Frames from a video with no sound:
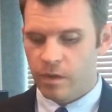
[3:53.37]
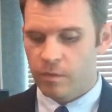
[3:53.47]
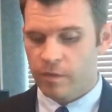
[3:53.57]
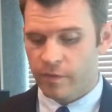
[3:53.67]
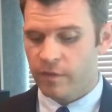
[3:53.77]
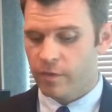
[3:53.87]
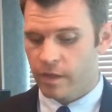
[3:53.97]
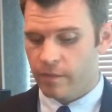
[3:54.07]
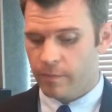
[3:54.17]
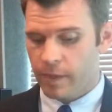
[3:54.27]
Well, if, if you
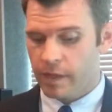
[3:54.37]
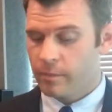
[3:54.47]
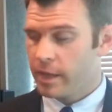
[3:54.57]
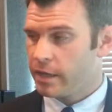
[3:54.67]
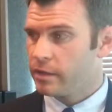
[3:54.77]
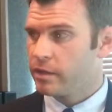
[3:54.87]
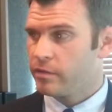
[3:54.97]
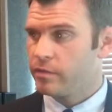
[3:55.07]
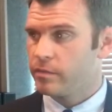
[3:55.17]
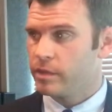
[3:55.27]
get pain bad
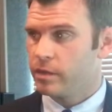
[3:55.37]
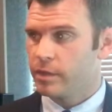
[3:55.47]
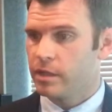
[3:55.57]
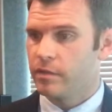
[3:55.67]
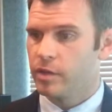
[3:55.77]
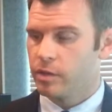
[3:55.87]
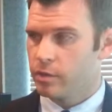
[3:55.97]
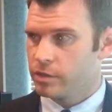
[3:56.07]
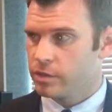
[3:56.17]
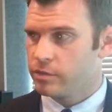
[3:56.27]
enough, you know, we can give you a
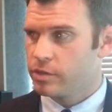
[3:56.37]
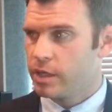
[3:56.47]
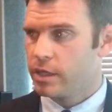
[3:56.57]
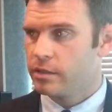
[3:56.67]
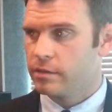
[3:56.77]
cortisone shot.